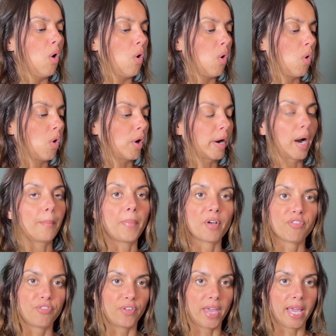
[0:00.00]
or a
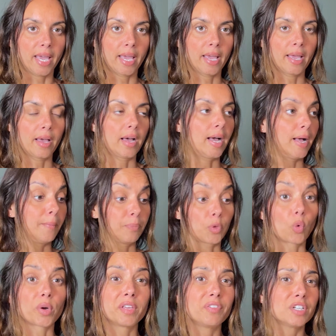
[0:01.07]
buffet,
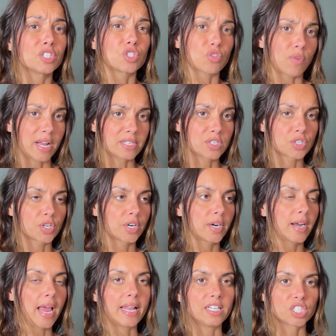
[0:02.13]
or even a dresser,
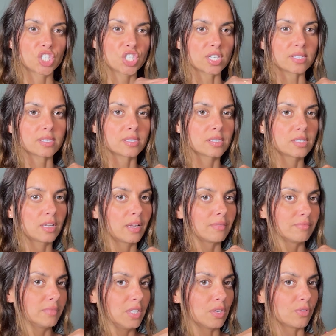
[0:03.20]
and it's just,
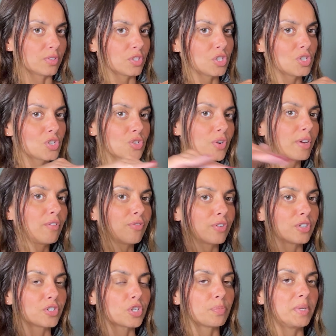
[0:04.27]
you know, the straight
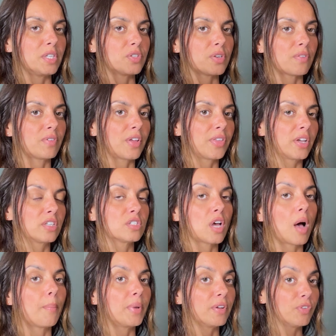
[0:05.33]
furniture piece, you have nothing on
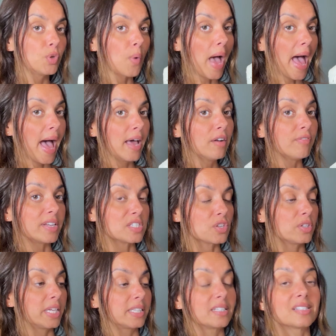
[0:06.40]
top. But if you add a vessel
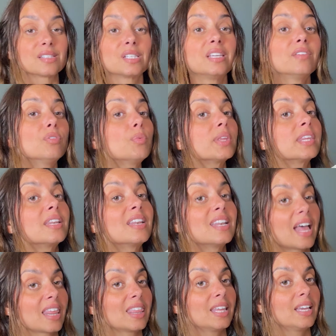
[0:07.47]
like this, even with
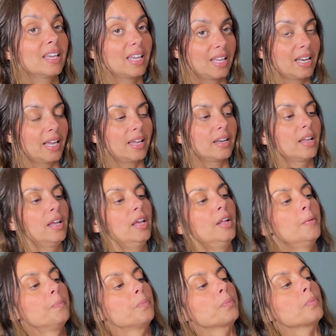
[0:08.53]
nothing in it,
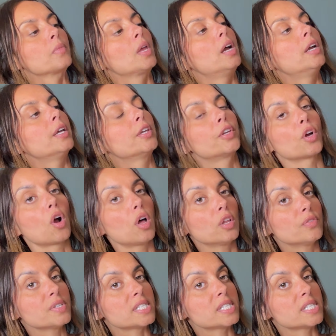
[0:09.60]
you're all of a